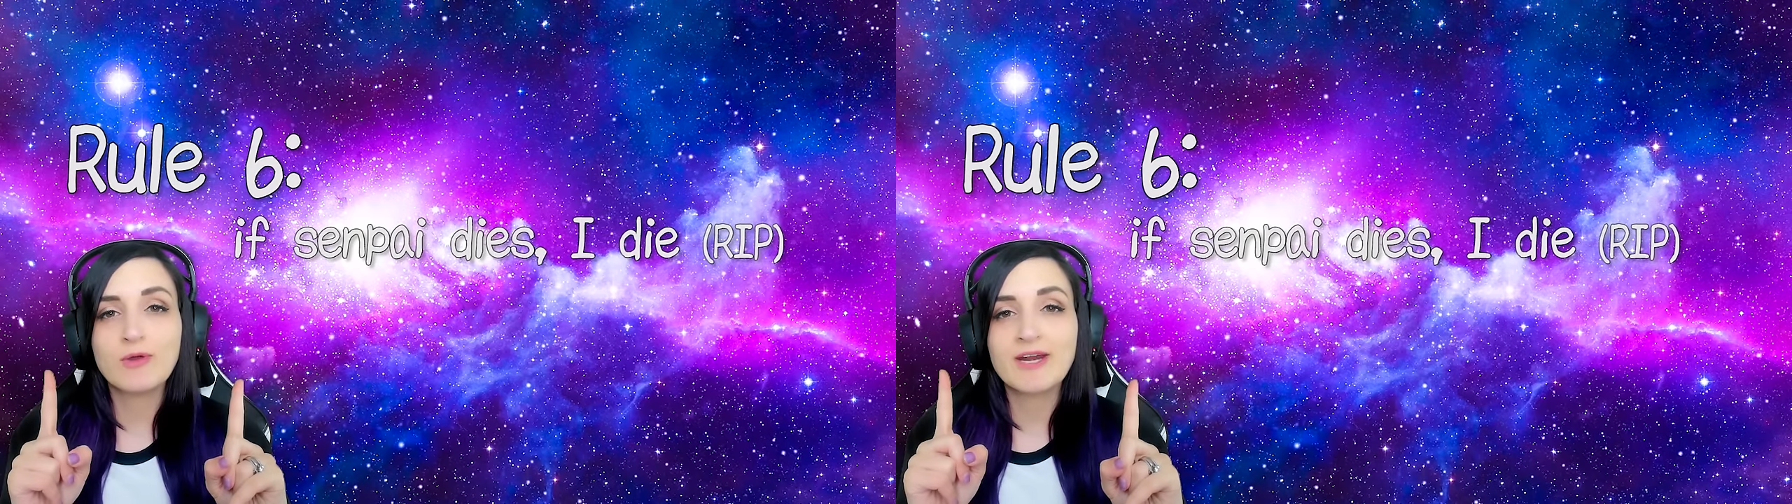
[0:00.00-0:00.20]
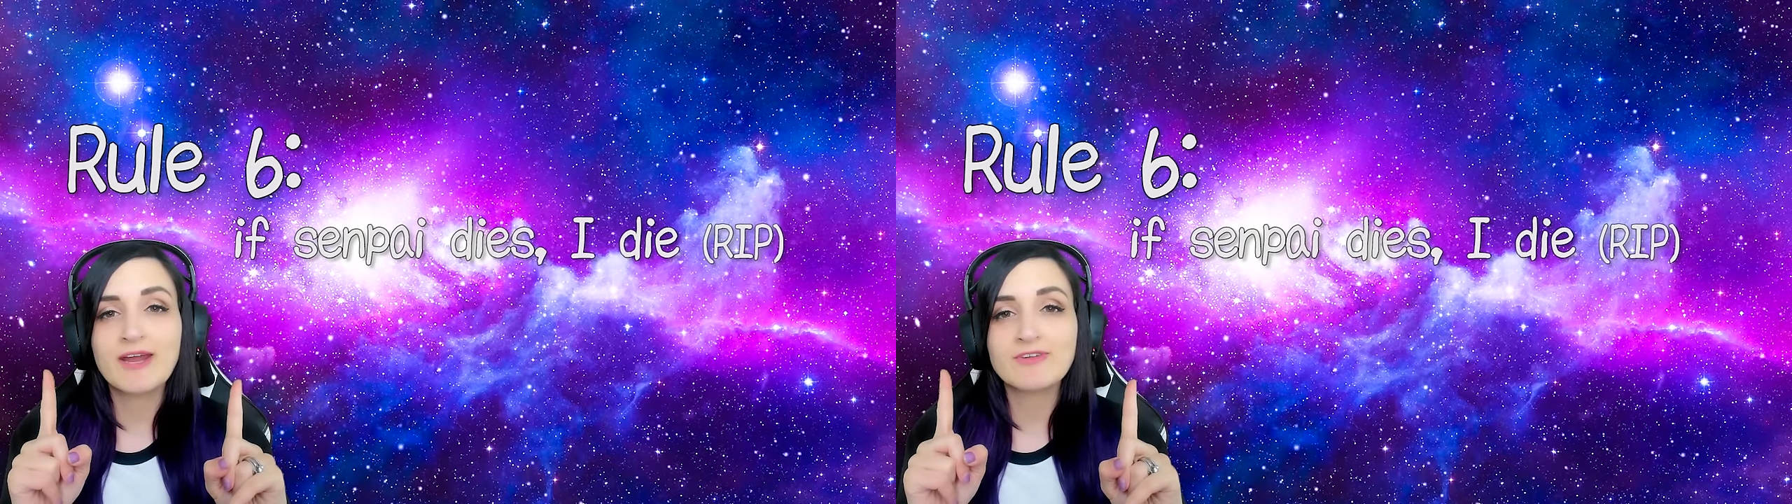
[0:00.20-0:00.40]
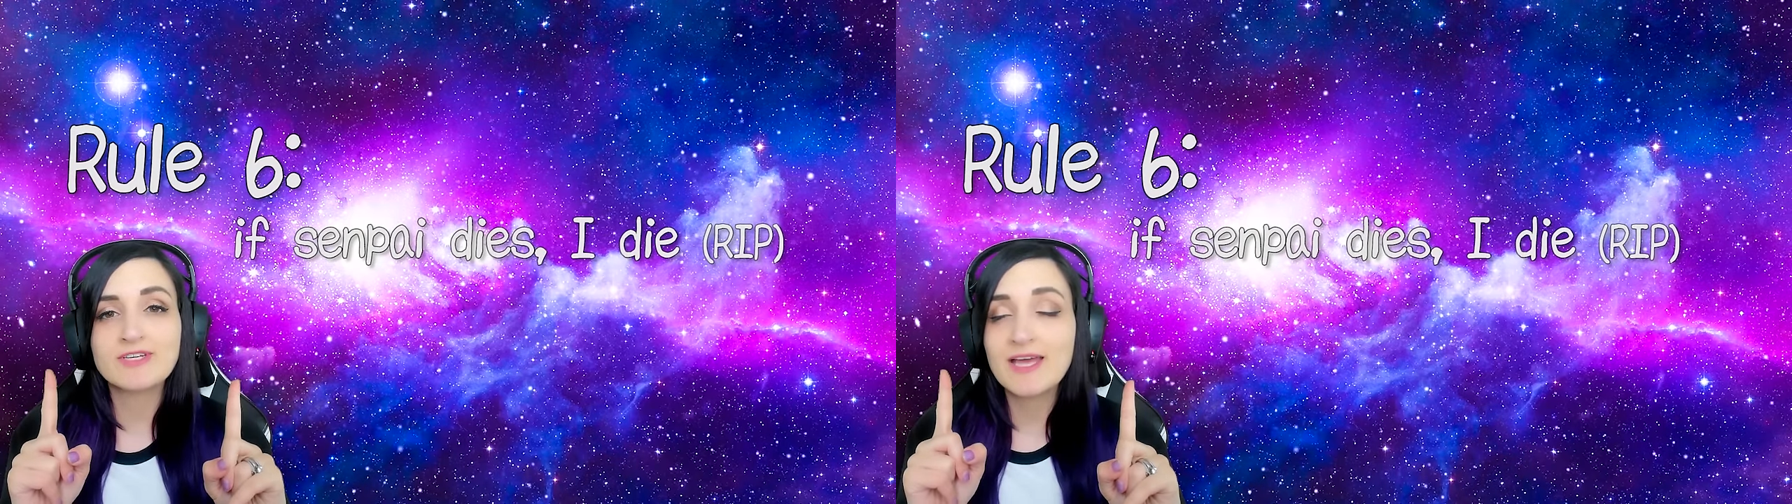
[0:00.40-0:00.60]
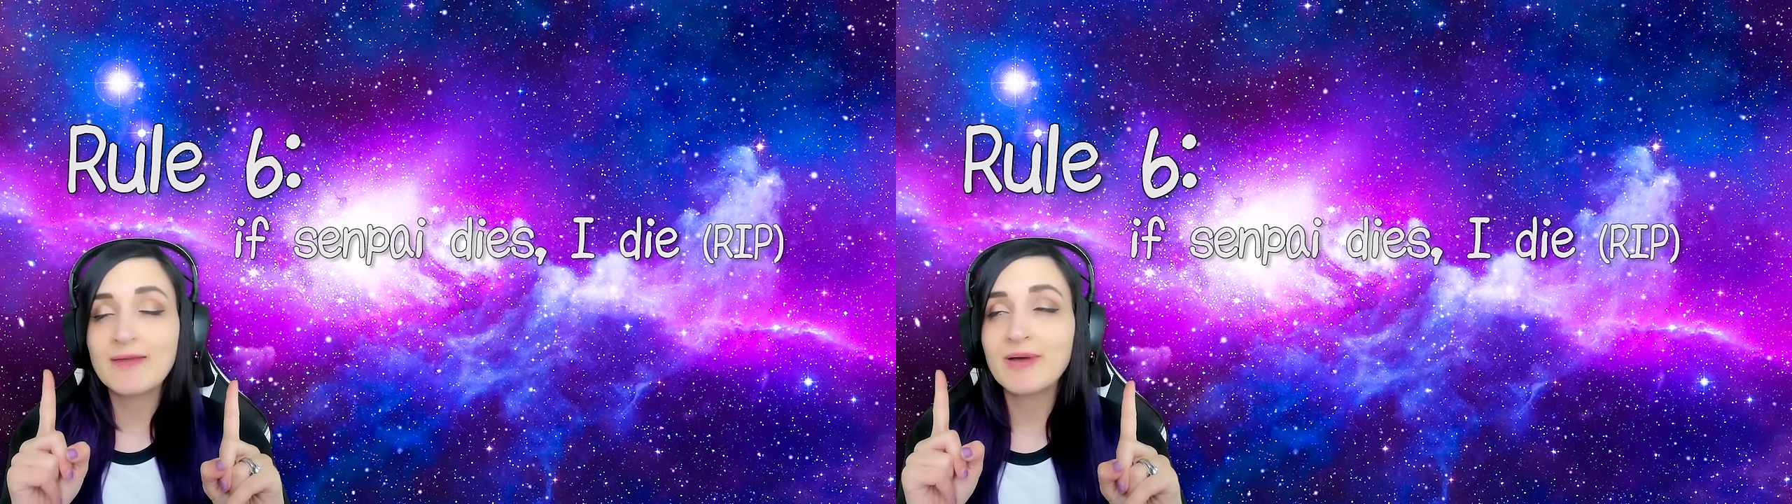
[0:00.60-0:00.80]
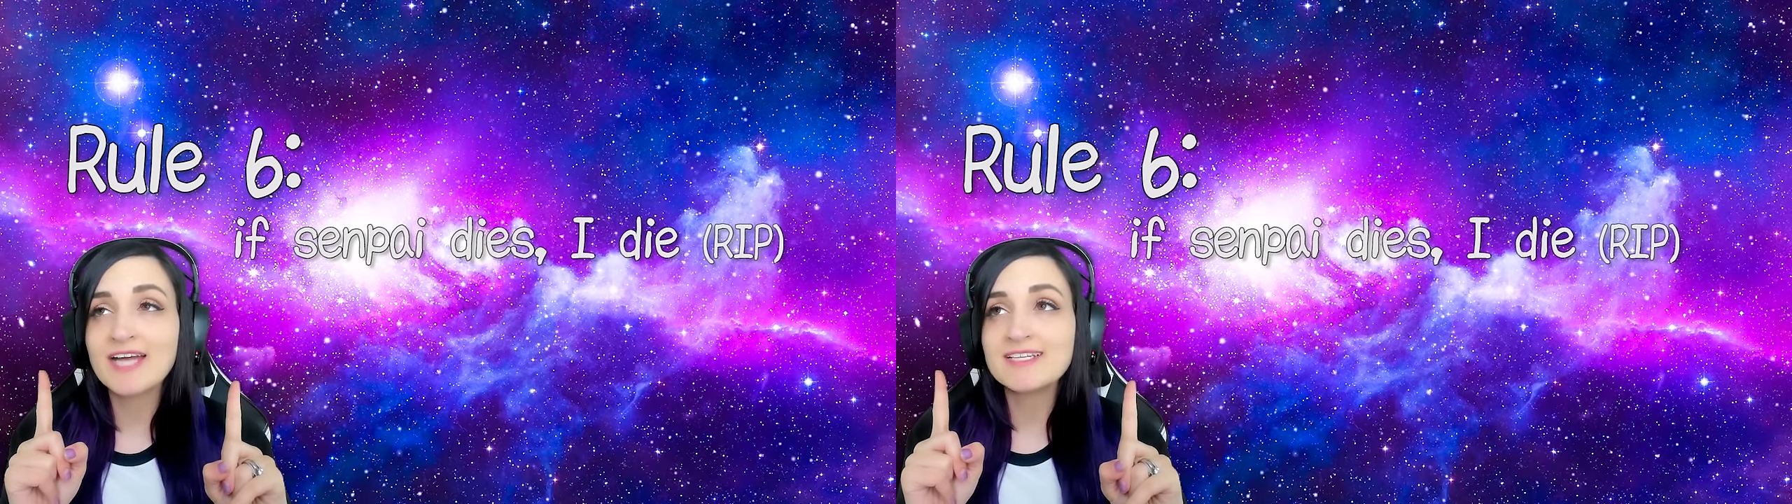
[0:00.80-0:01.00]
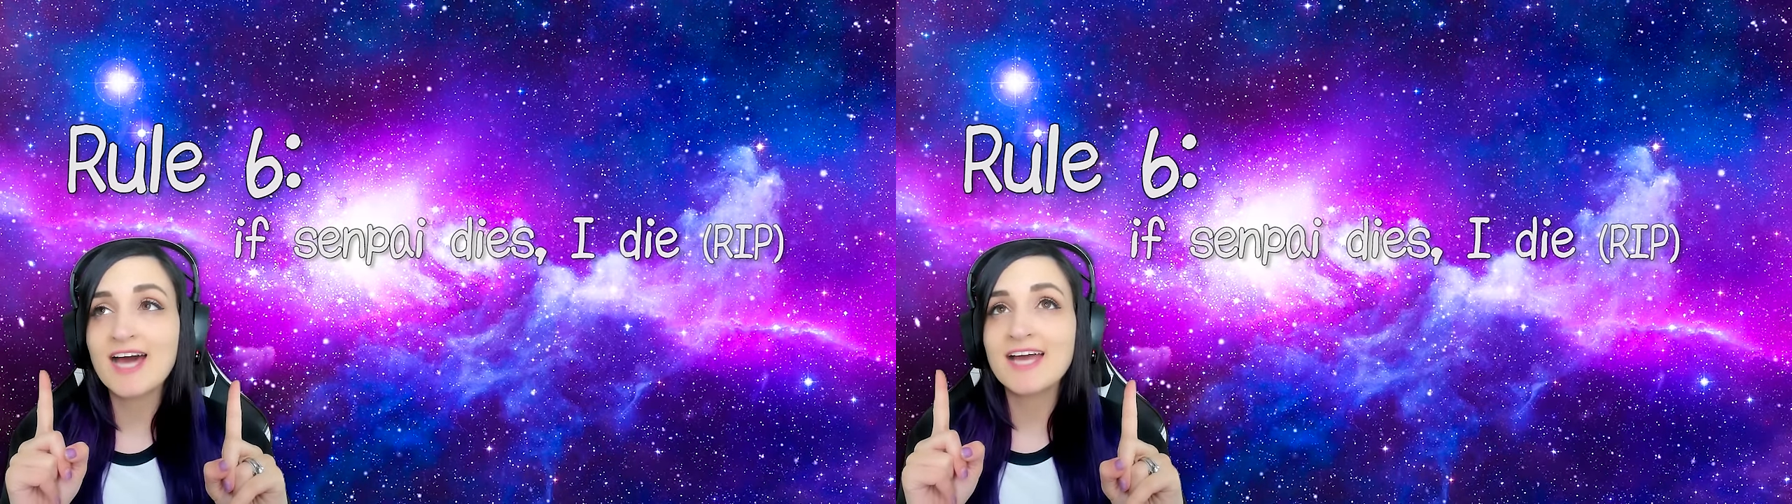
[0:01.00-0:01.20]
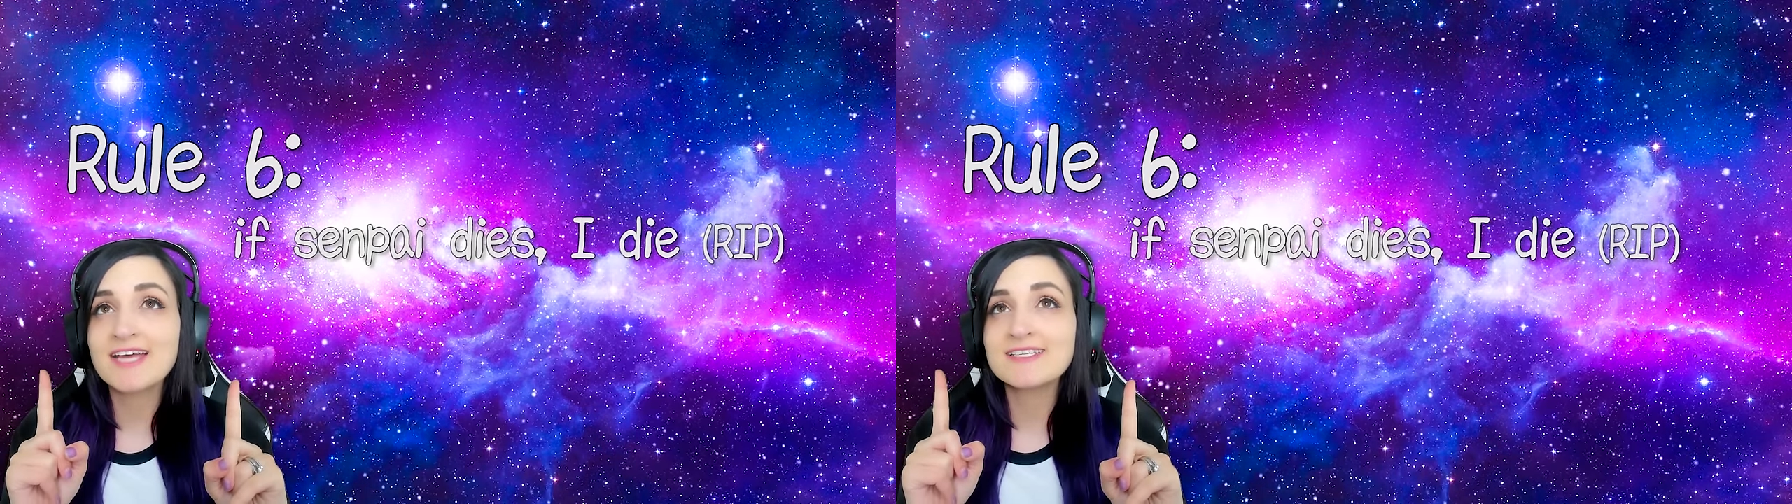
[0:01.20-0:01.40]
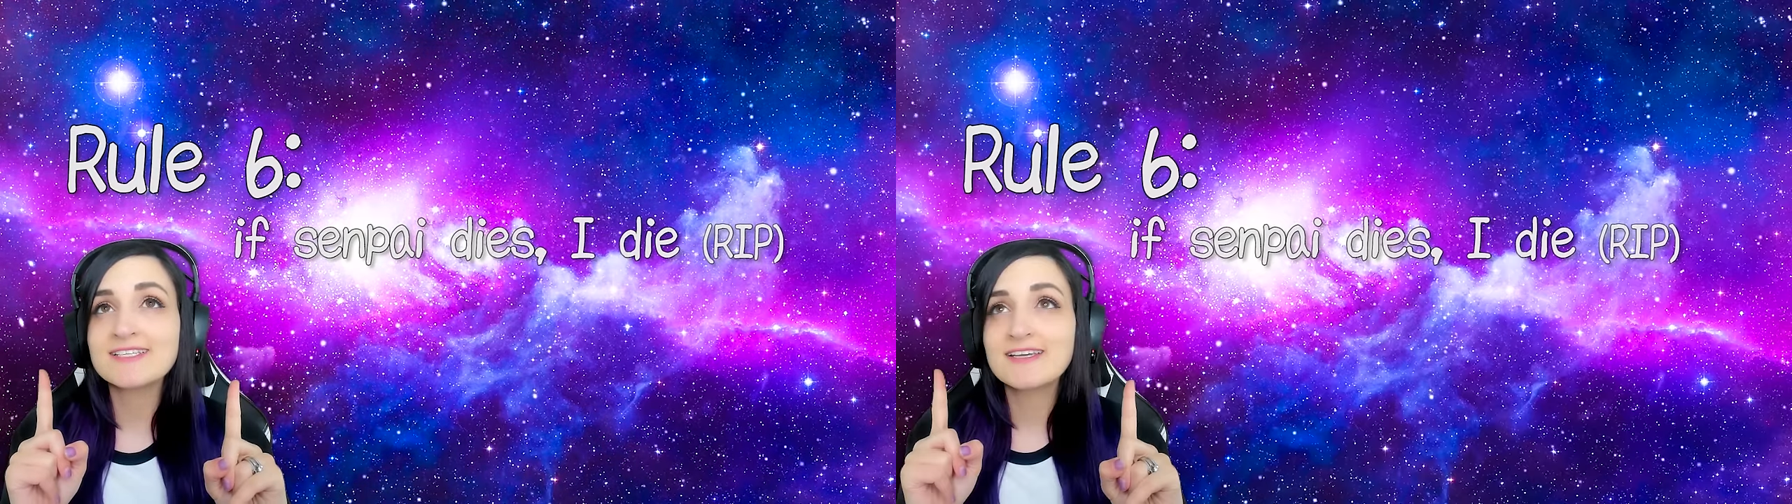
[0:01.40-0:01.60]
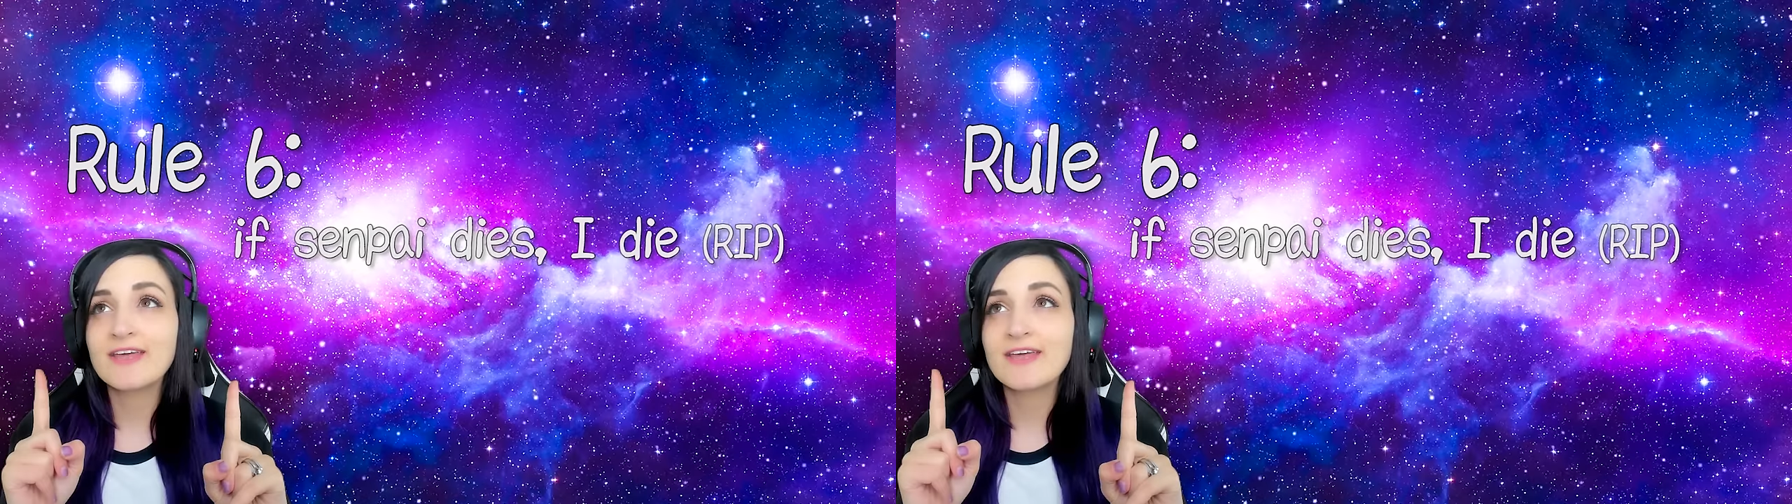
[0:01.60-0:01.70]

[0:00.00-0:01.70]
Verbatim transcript: whenever Senpai dies,